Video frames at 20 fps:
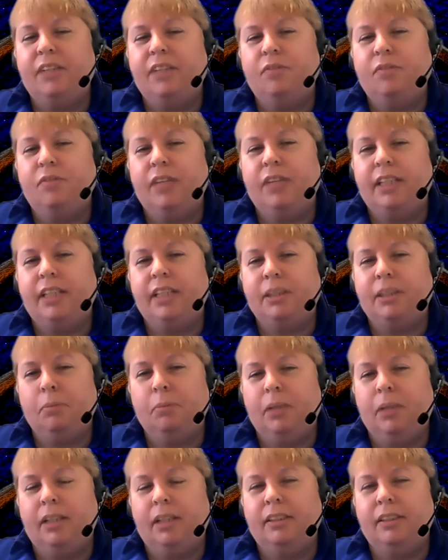flesh and
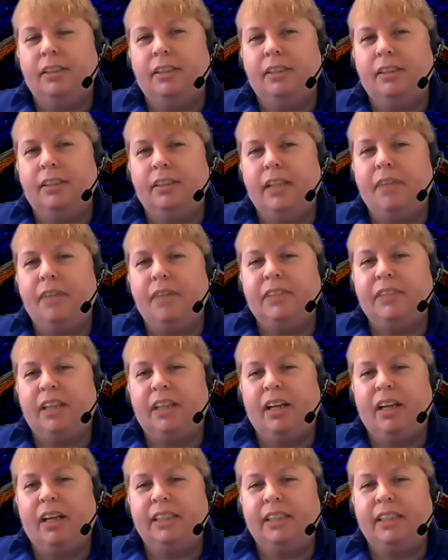blood,
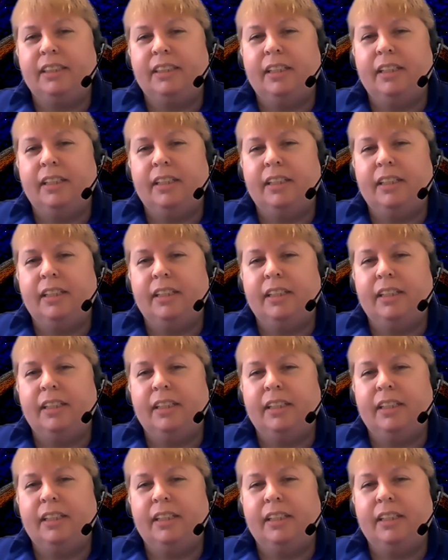life-size,